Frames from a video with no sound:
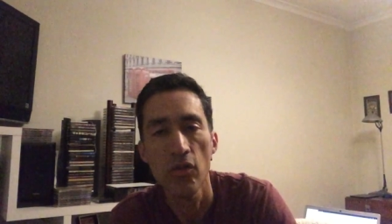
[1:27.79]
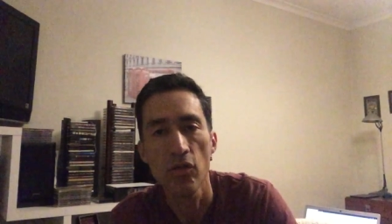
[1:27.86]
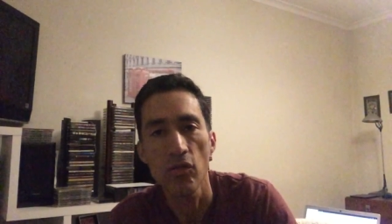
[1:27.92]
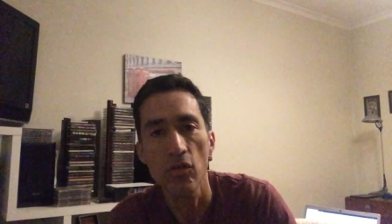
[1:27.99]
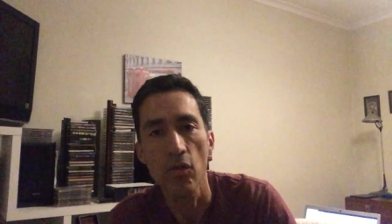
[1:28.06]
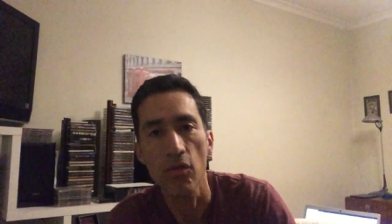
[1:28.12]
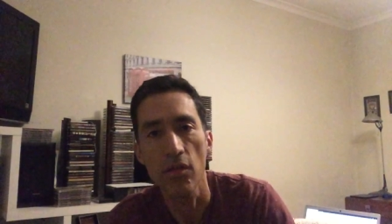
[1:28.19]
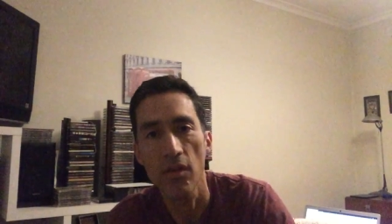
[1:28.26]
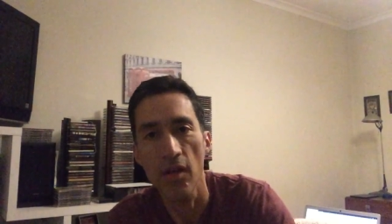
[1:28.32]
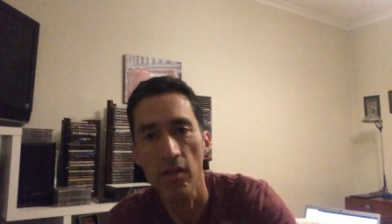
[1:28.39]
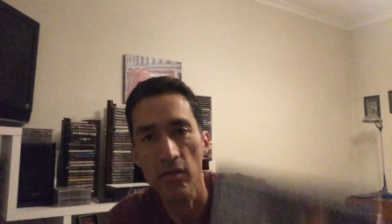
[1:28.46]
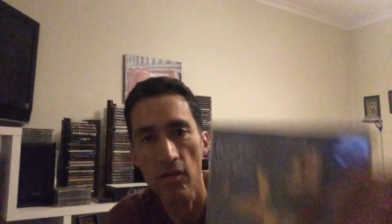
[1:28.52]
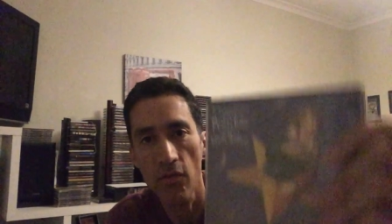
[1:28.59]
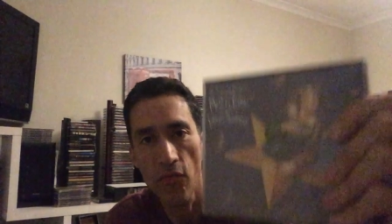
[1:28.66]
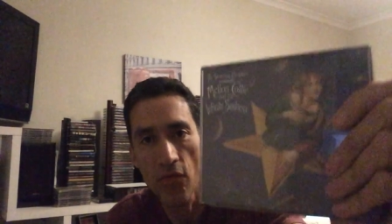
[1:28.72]
So
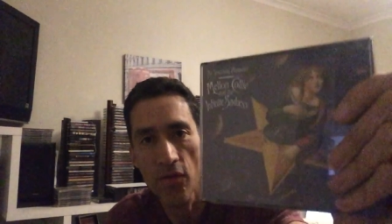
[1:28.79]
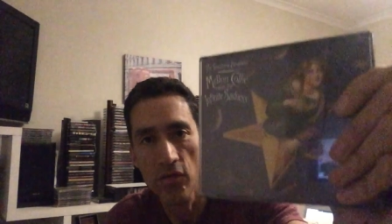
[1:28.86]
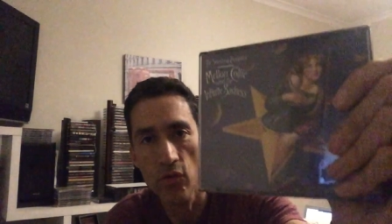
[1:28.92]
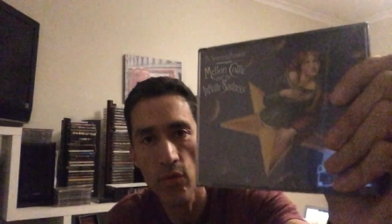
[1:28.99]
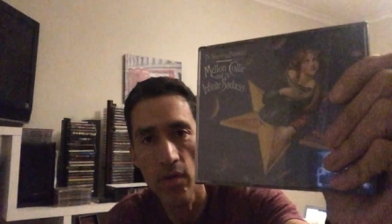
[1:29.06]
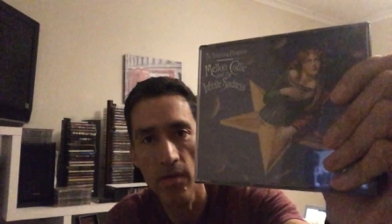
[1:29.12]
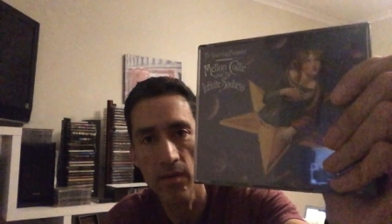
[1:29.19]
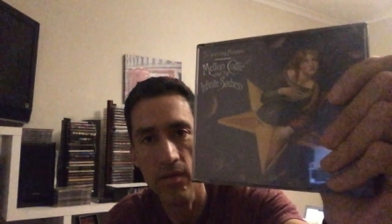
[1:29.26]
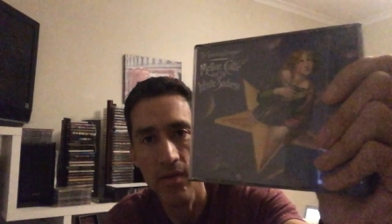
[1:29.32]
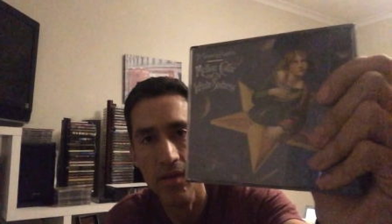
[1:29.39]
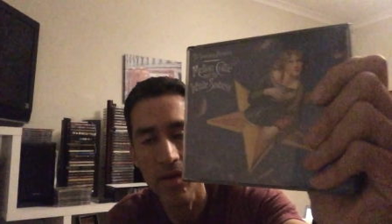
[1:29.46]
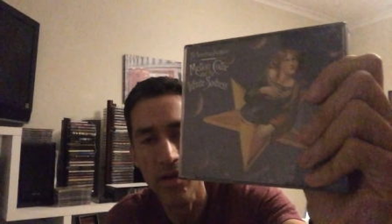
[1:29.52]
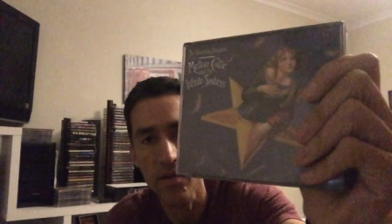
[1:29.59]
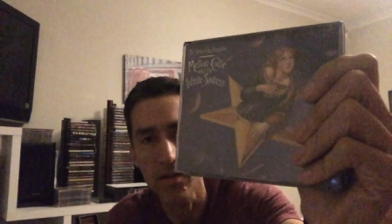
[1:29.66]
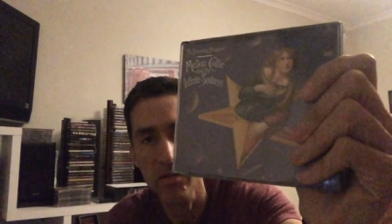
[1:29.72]
that's the first one and